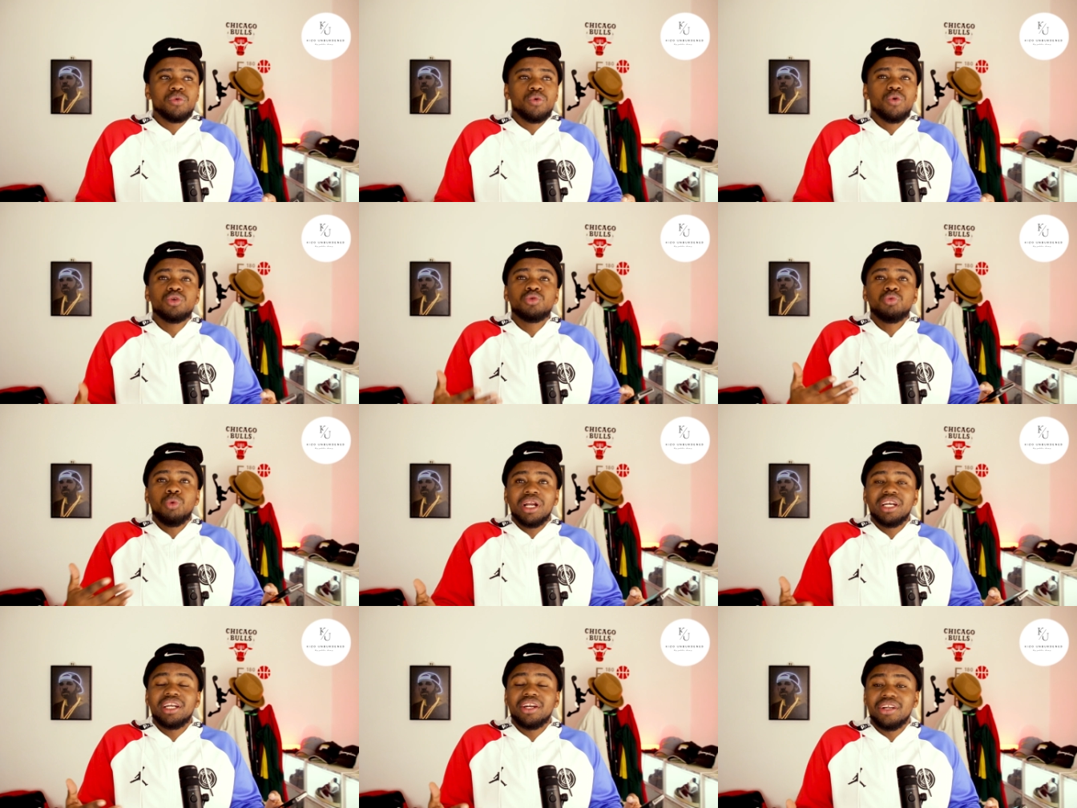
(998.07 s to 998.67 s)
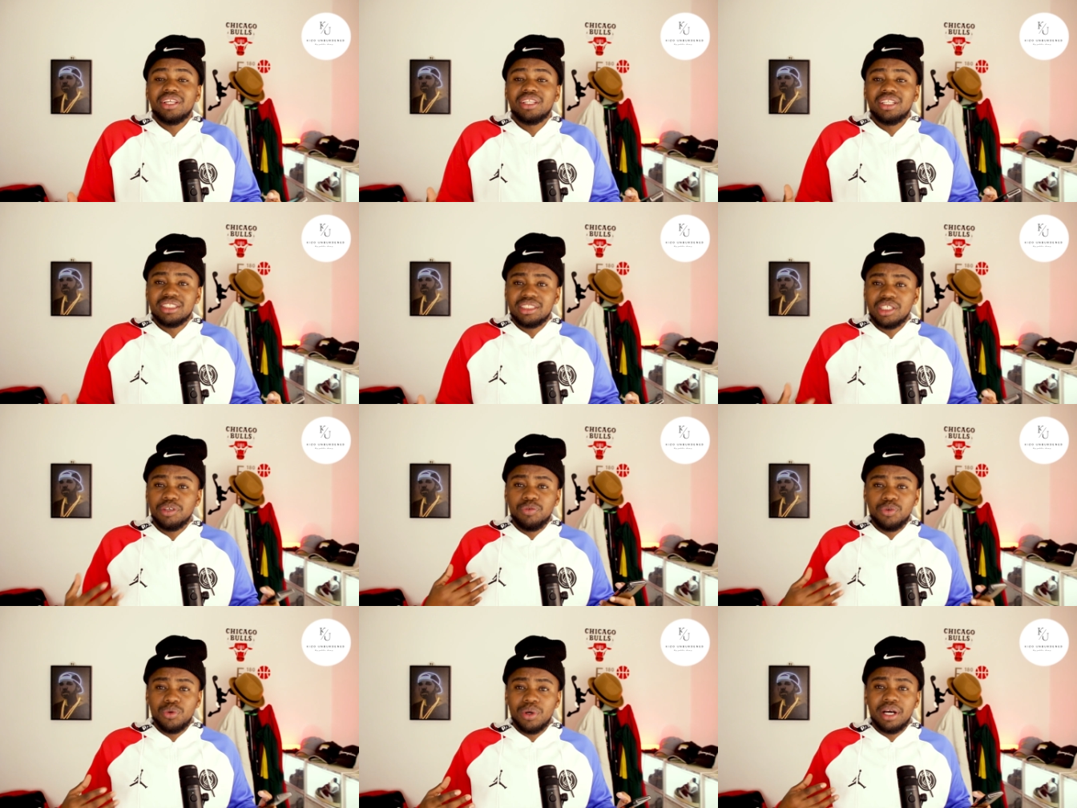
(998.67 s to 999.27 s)
who's wondering
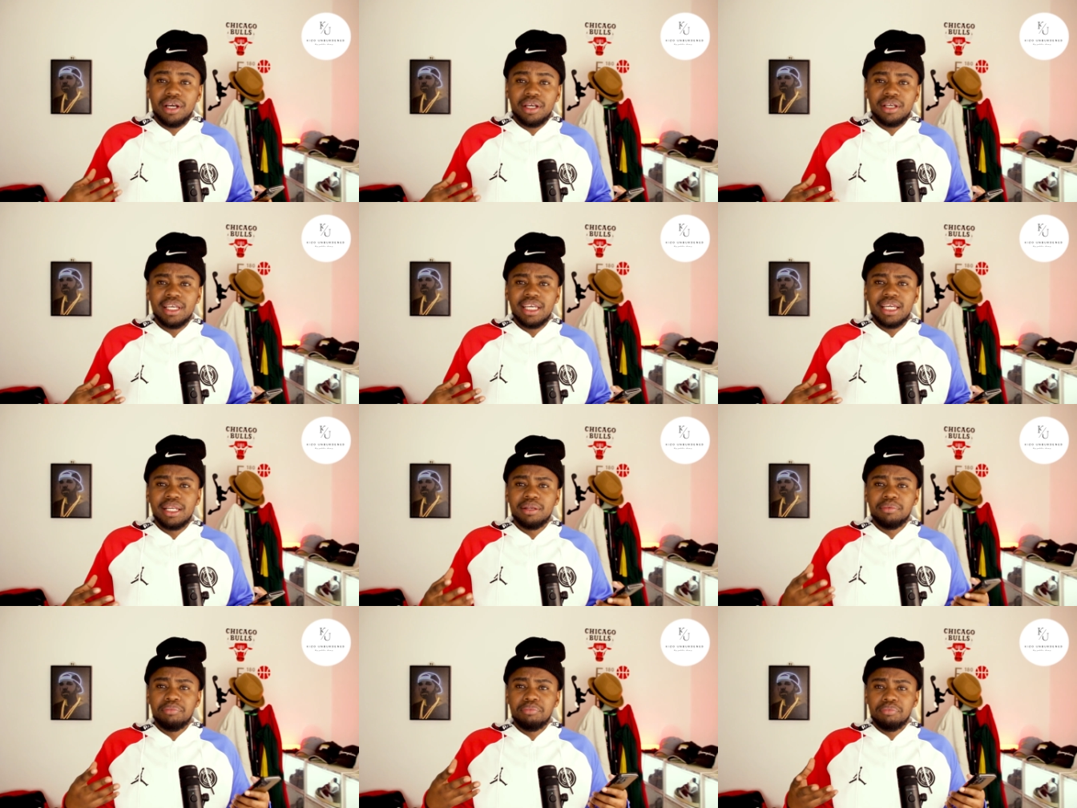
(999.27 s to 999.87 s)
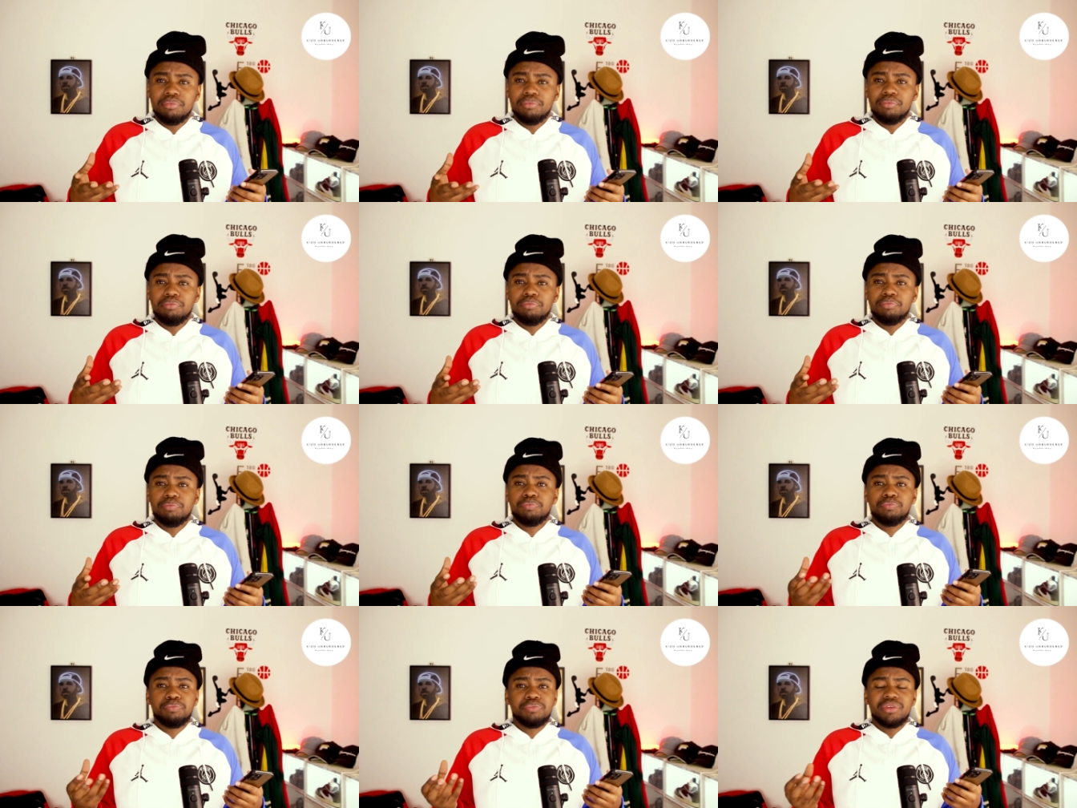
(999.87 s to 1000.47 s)
this, if you are in,
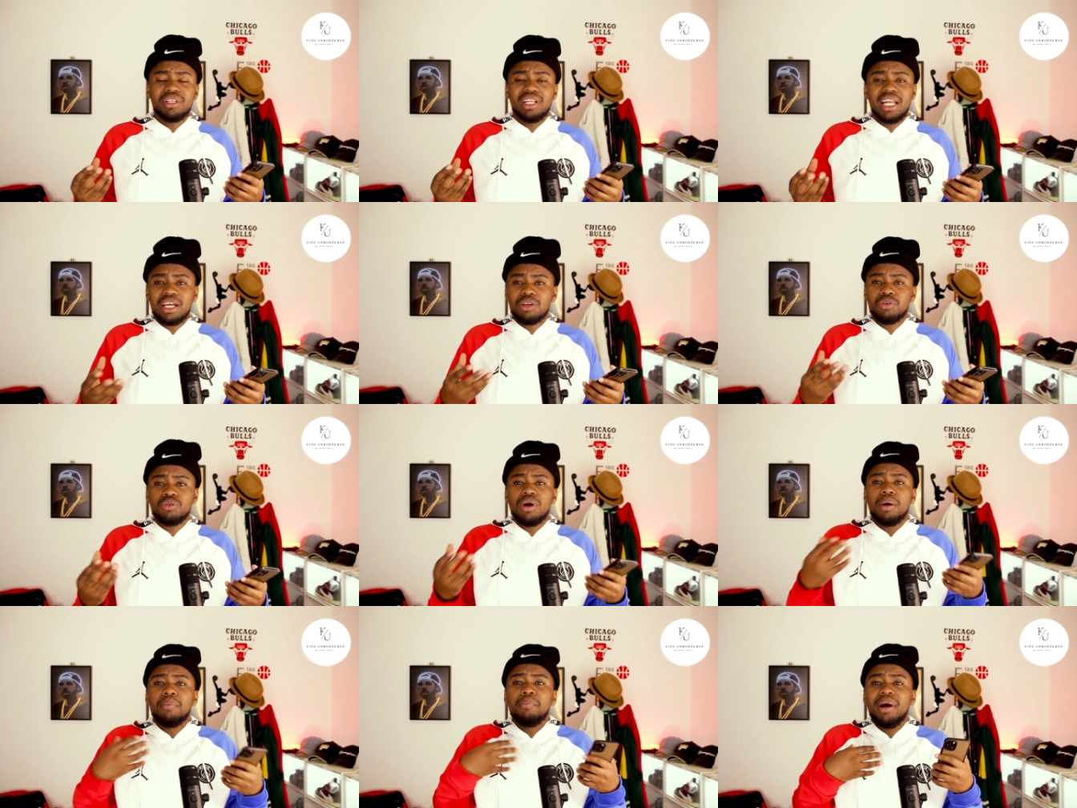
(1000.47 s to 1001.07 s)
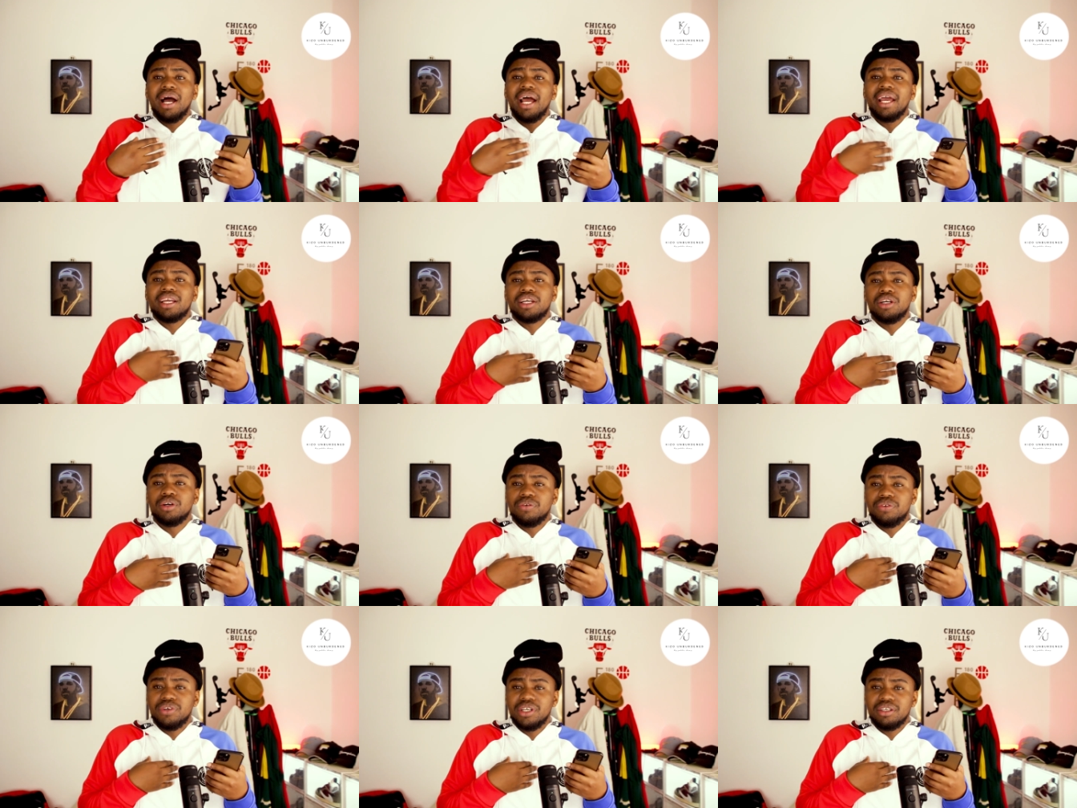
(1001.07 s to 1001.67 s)
like you are my
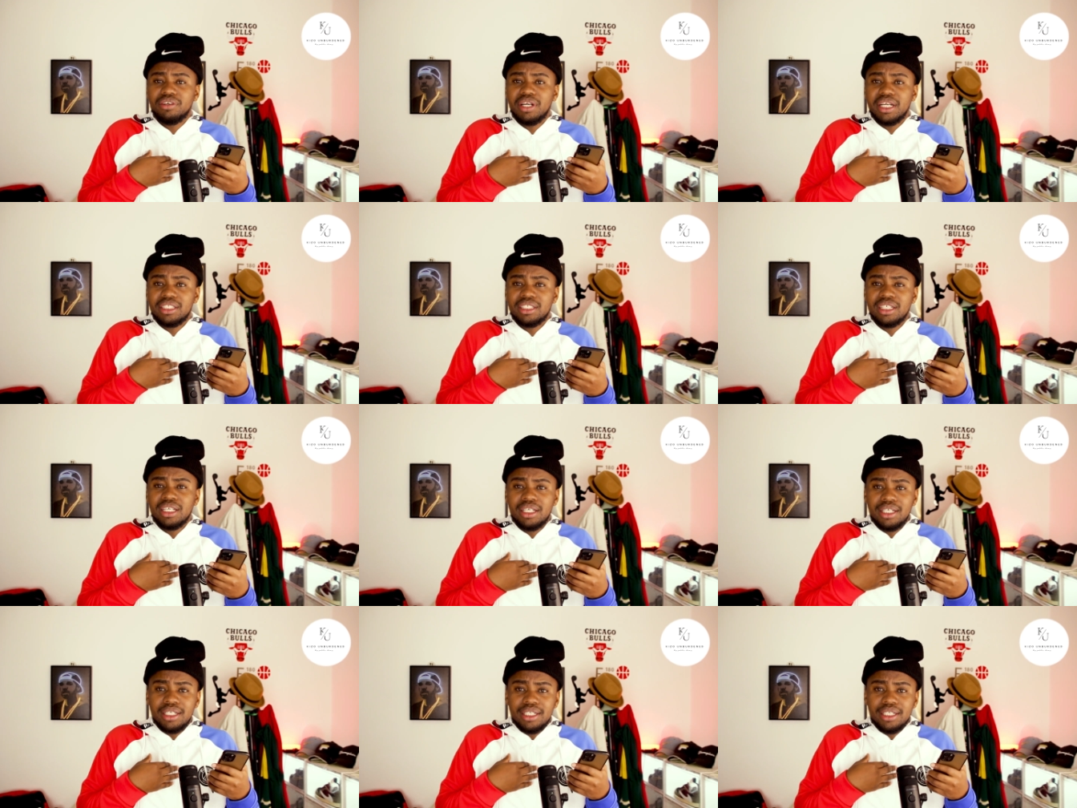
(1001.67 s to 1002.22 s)
girlfriend, right?